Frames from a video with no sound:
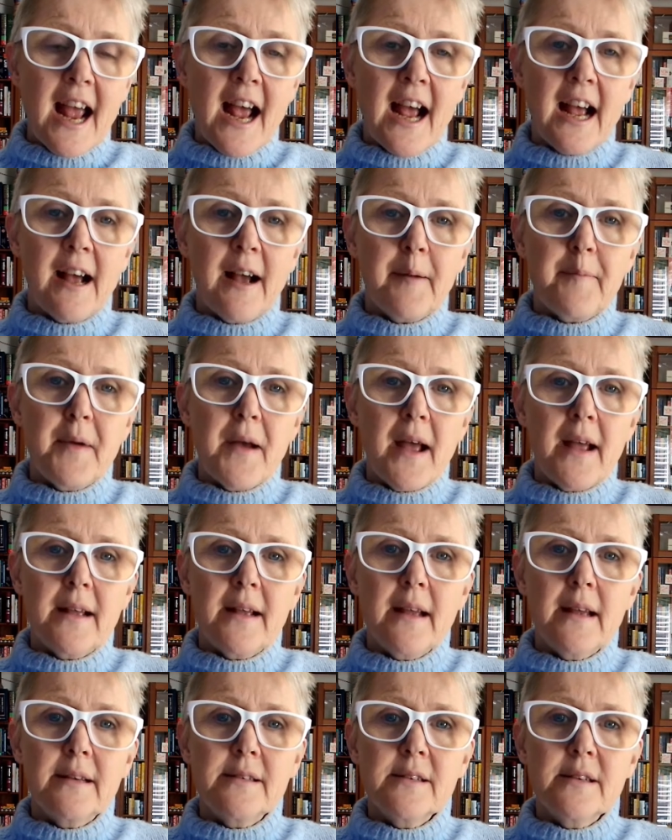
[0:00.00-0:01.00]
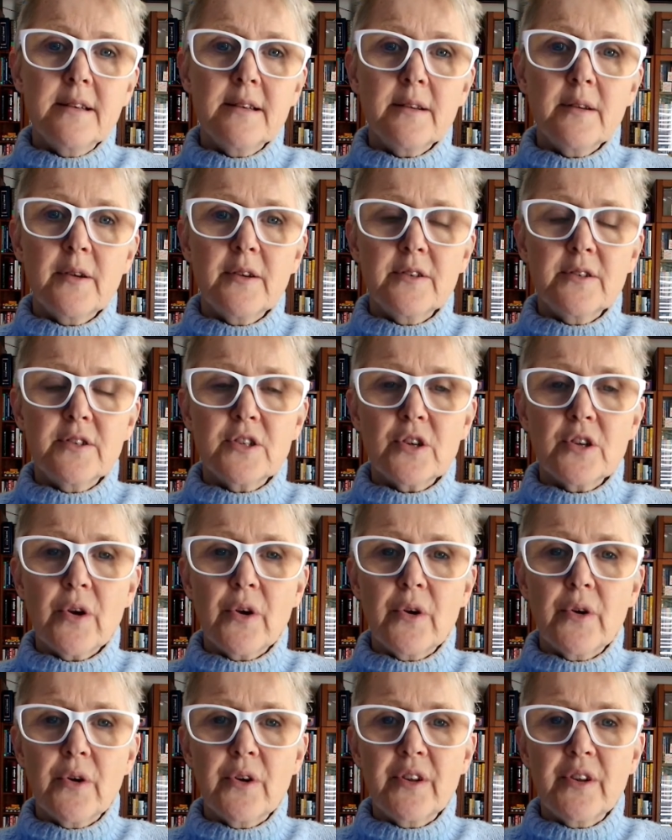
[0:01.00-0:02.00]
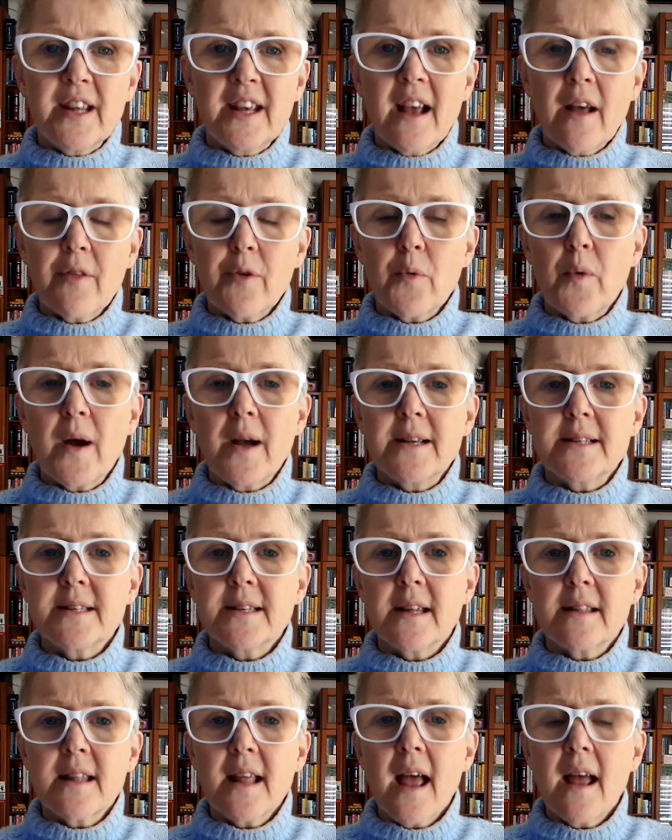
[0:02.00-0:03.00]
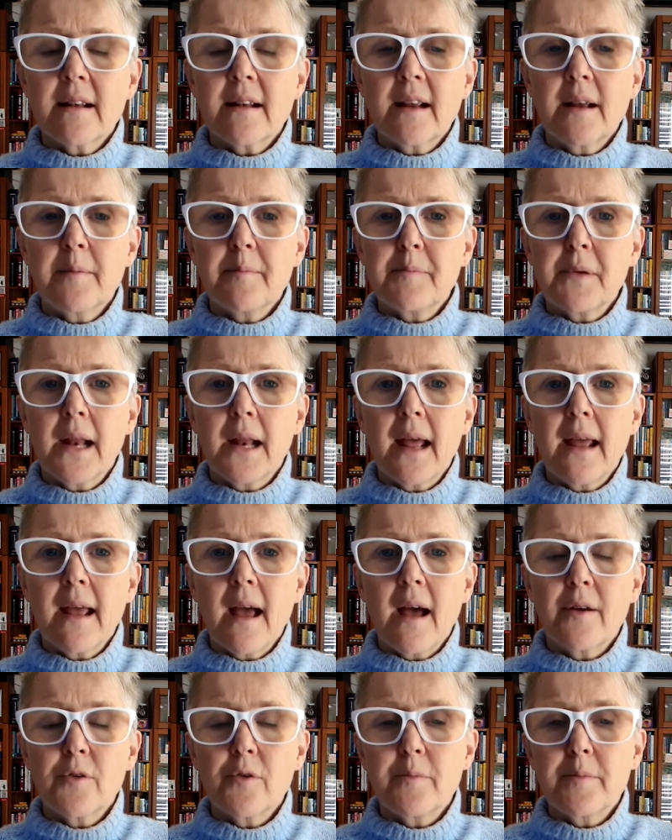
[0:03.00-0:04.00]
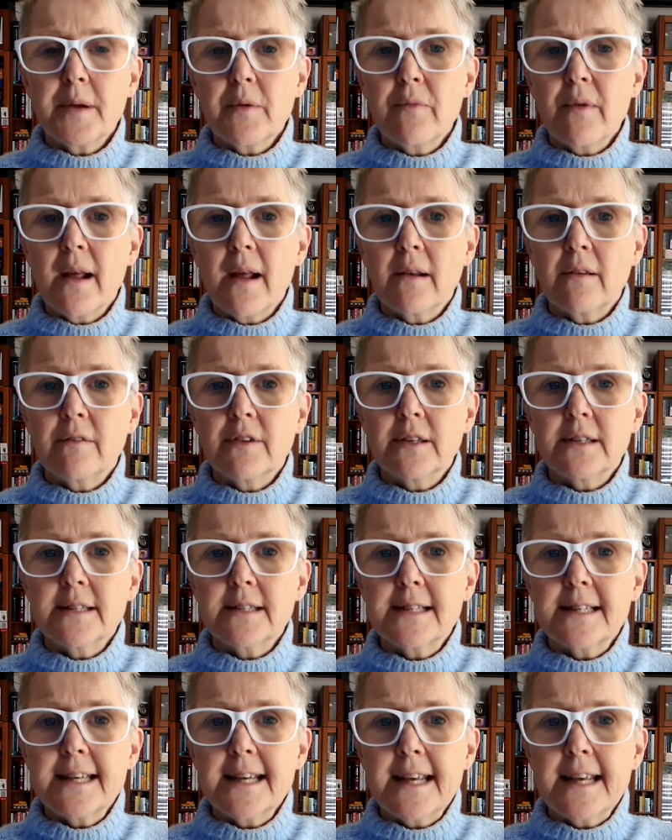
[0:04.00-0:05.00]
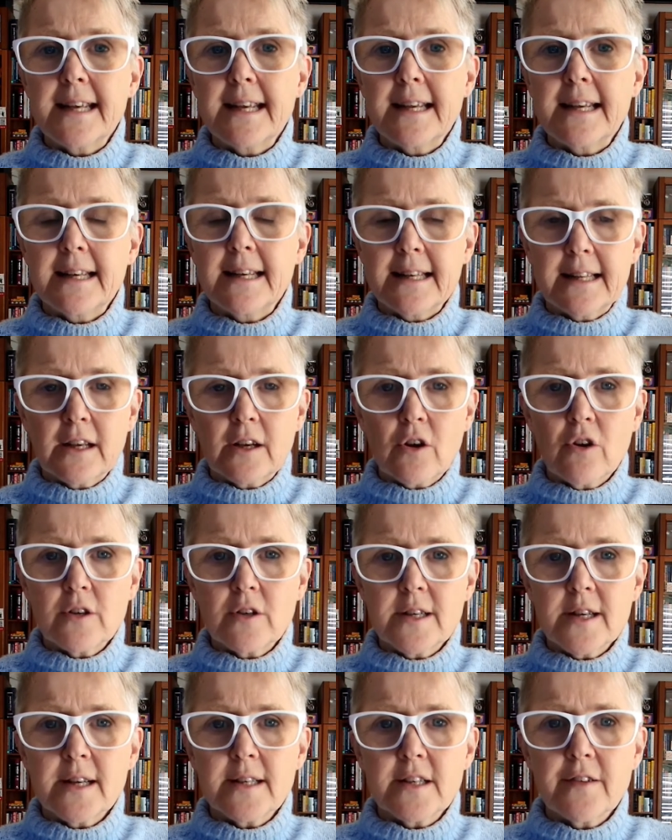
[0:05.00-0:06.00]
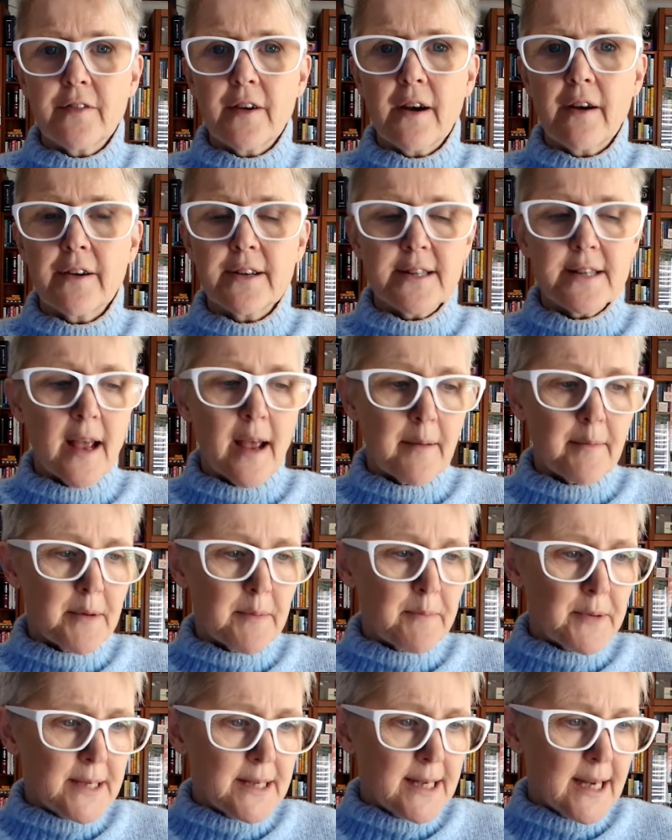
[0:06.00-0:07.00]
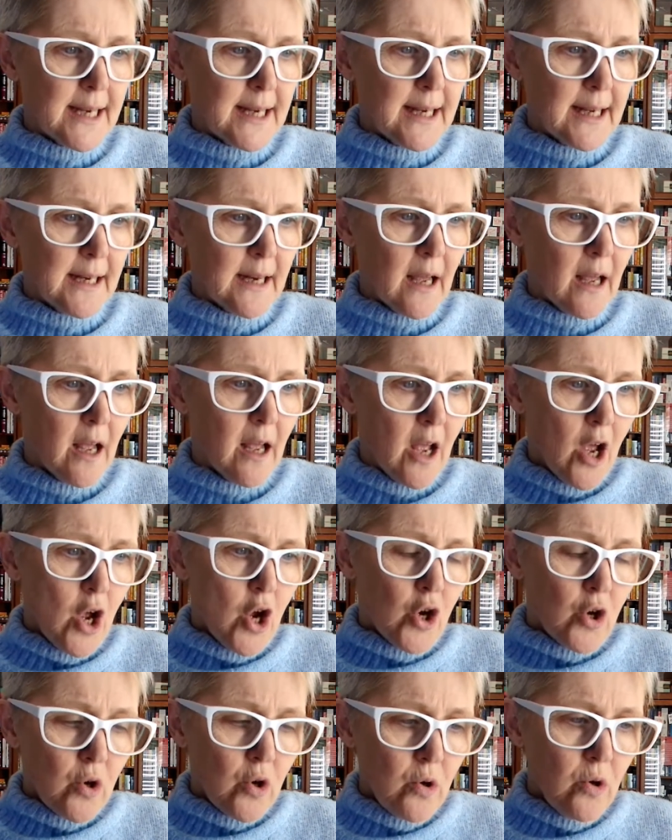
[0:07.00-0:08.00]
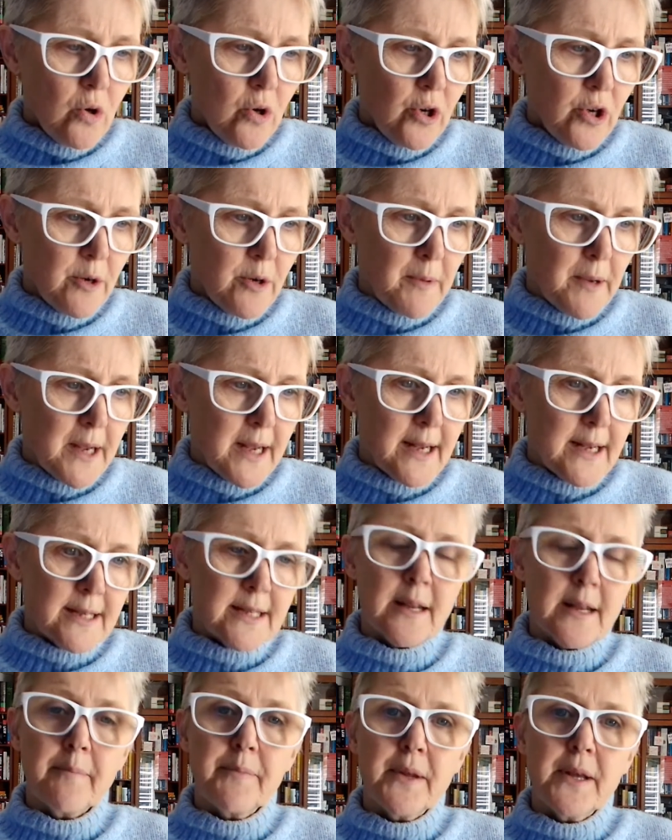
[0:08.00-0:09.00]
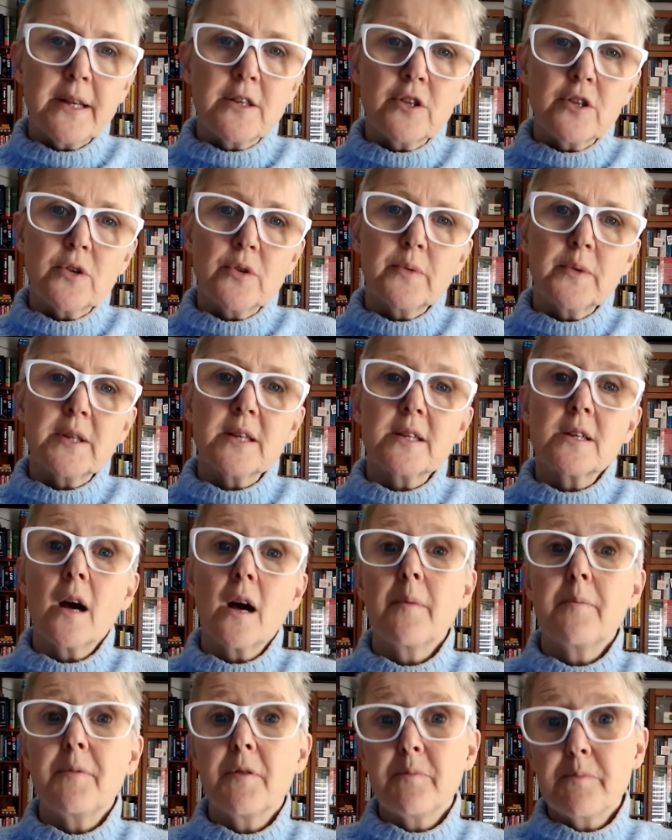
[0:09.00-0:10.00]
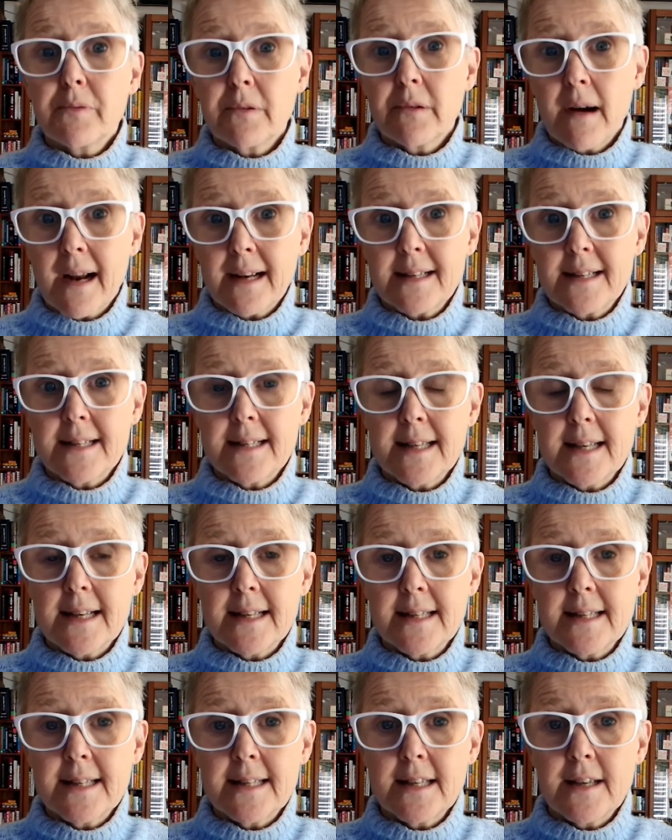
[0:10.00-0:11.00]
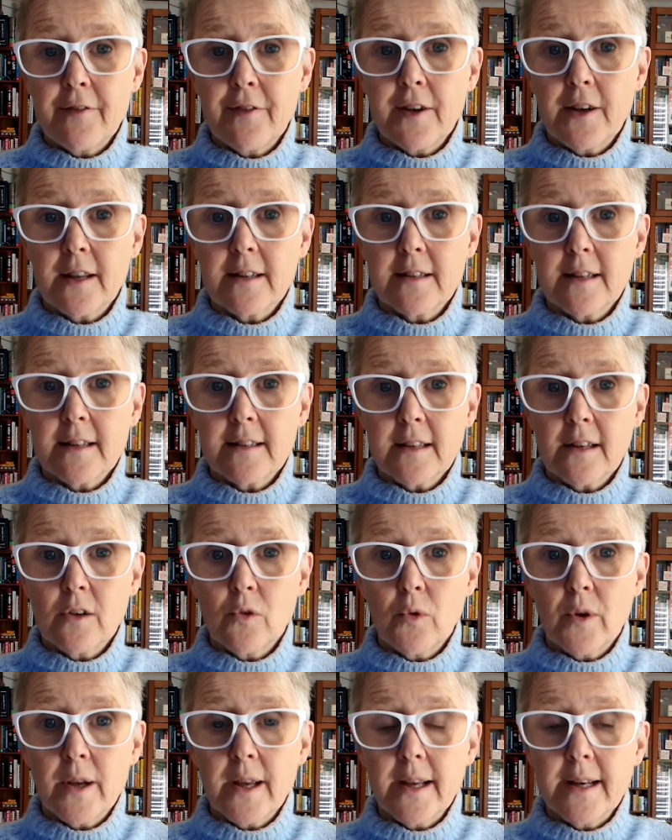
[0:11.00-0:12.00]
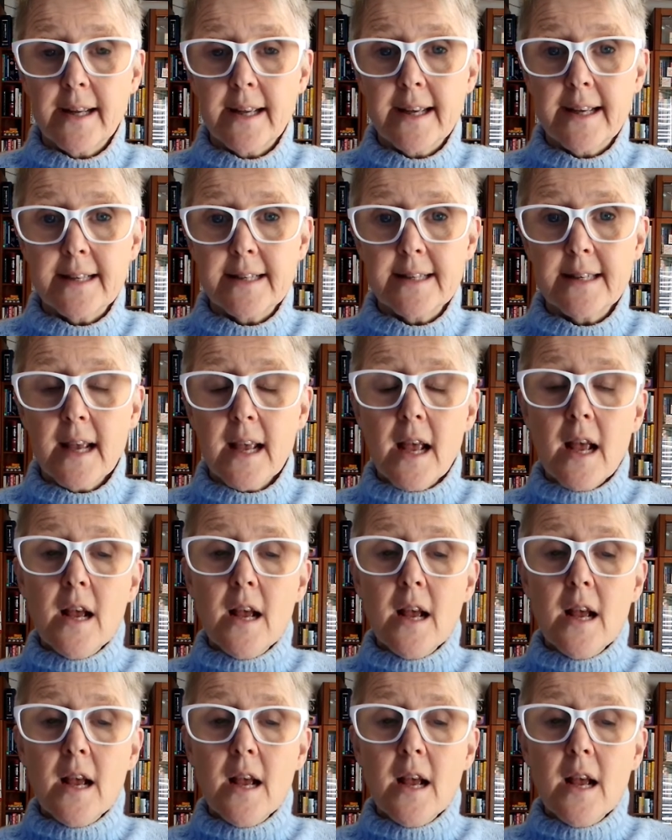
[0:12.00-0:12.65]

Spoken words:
And so the other ways that that can play out or be relevant in the context of our exam in particular could be something to do with the type of practicing certificate that the lawyer needs.